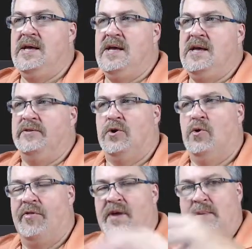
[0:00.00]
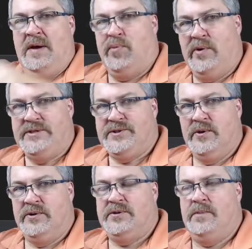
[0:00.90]
The cool thing about
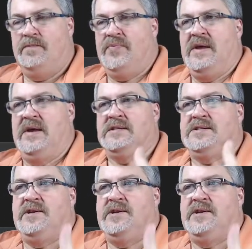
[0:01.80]
PreSearch, it's